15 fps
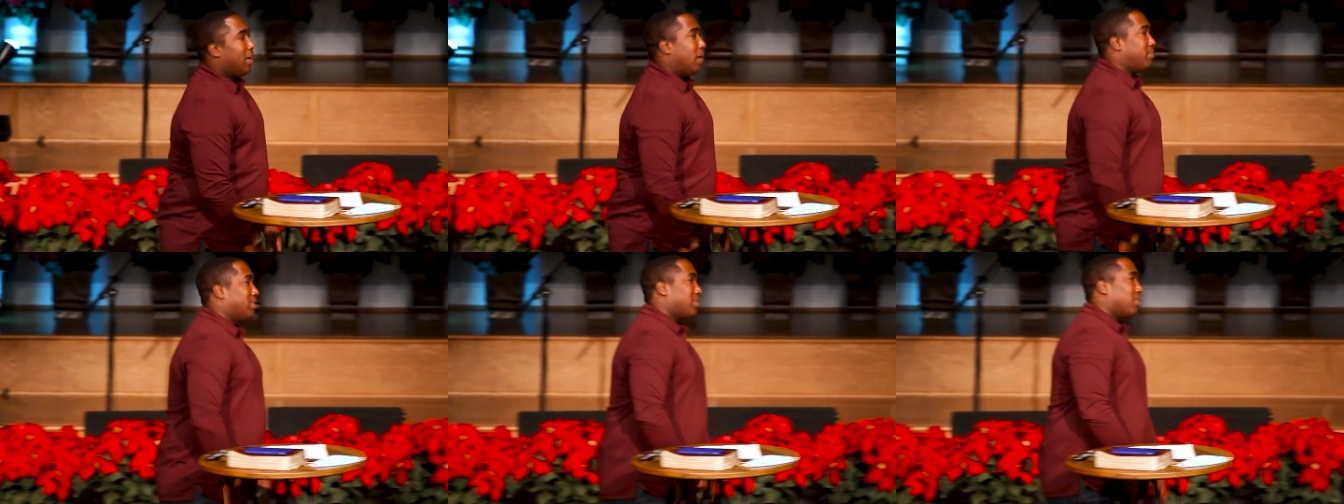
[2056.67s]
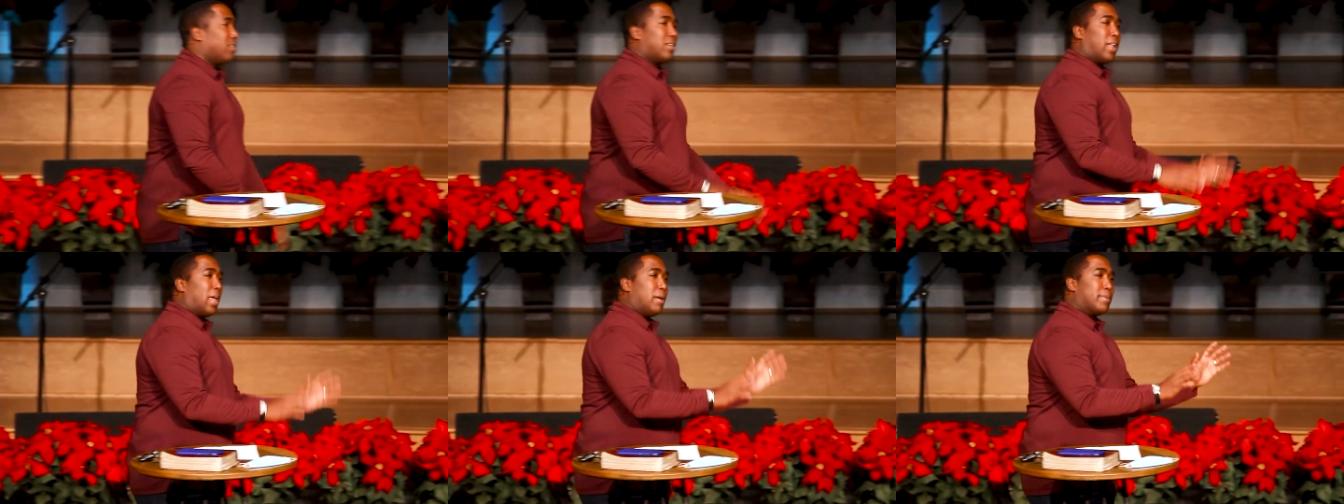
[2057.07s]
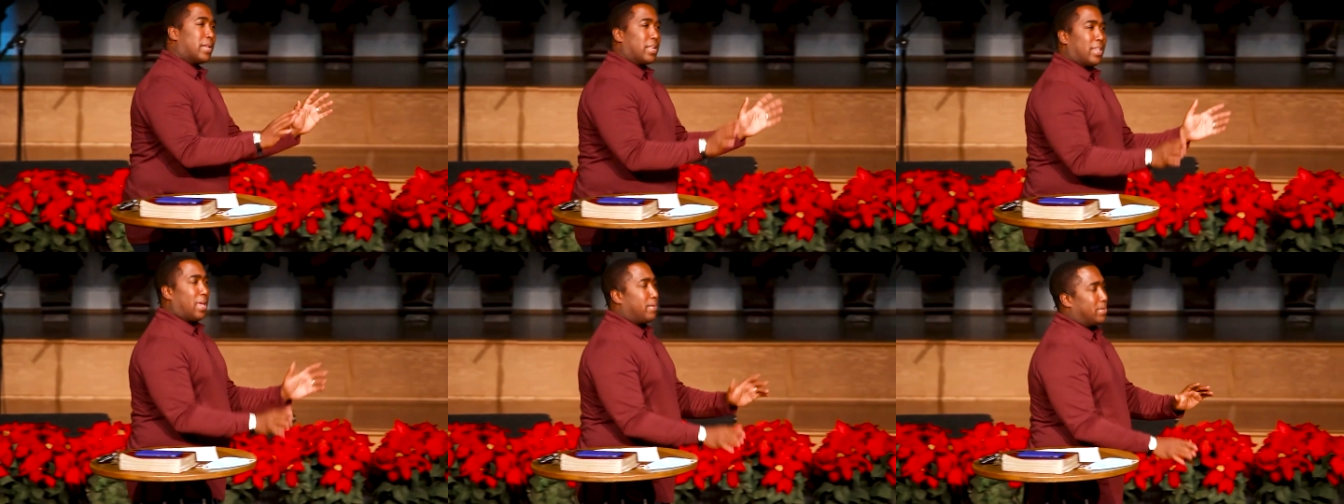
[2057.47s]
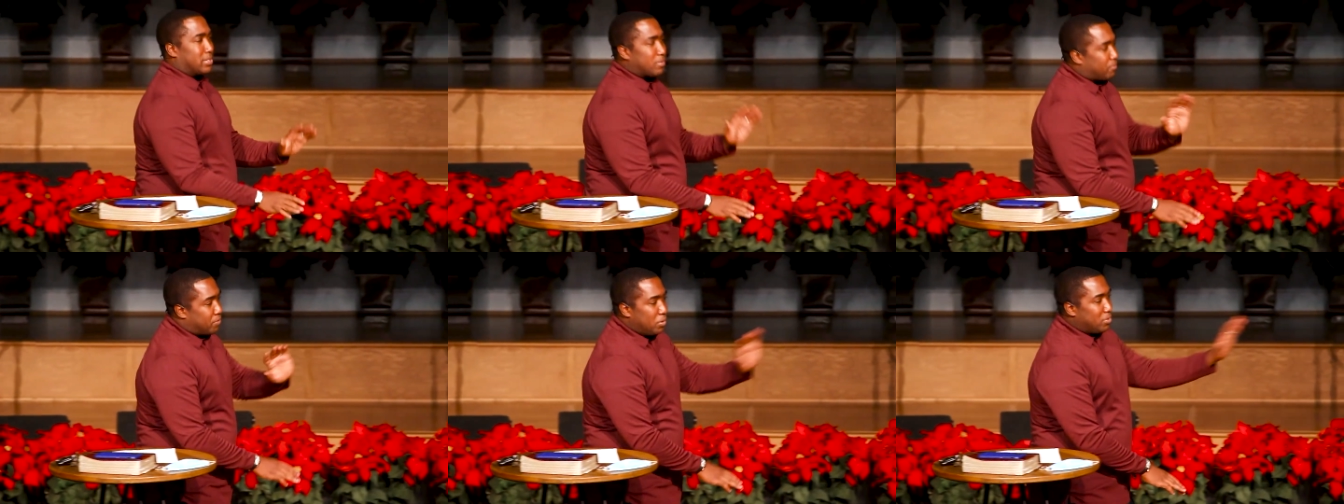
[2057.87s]
I'm just going to name it and claim it,
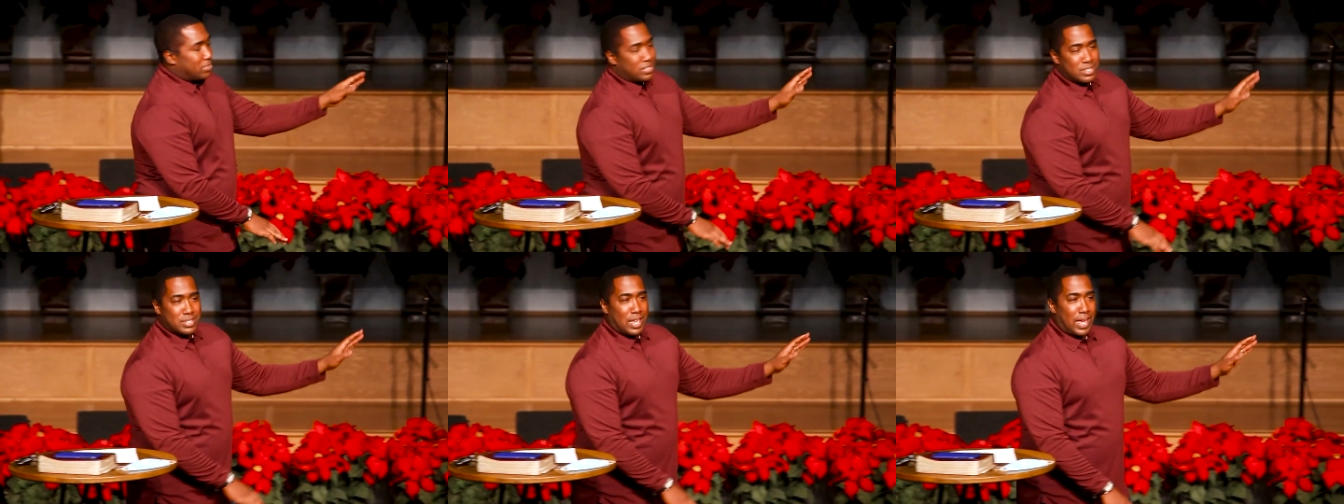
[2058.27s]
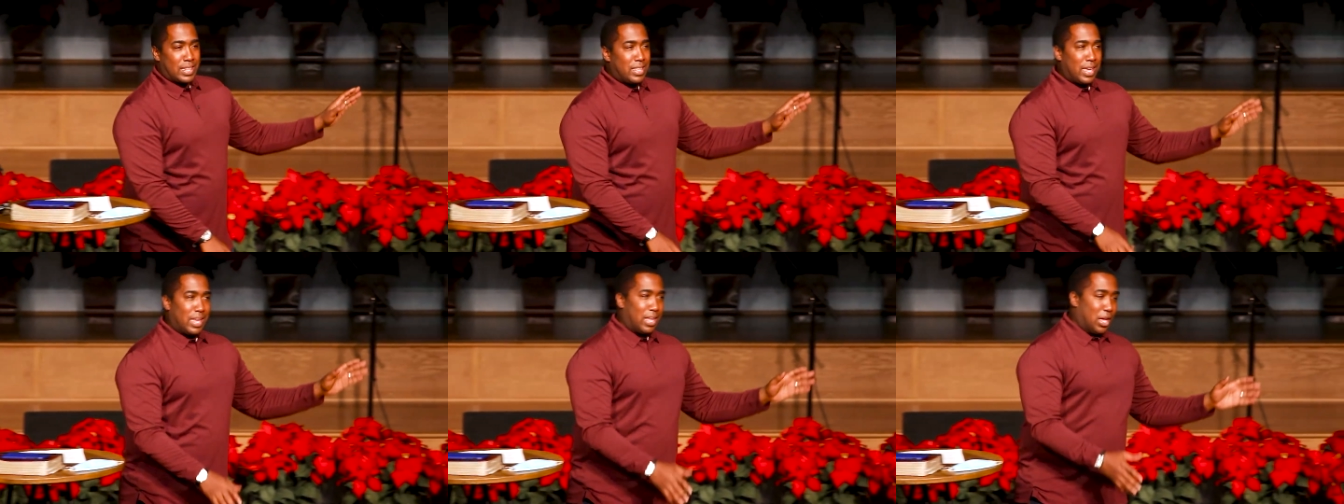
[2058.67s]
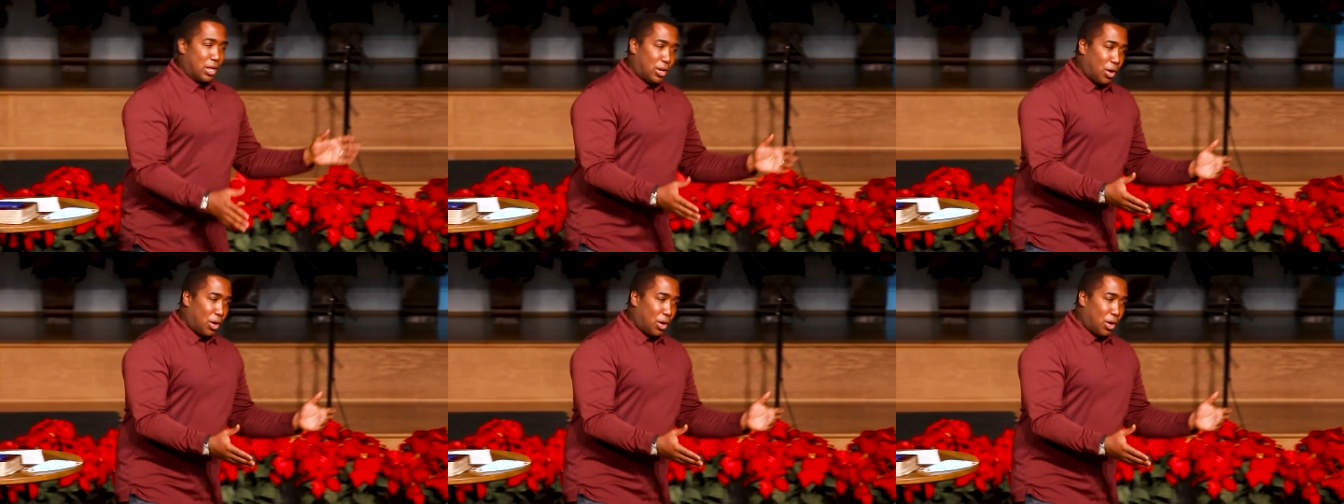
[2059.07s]
some foolishness like that.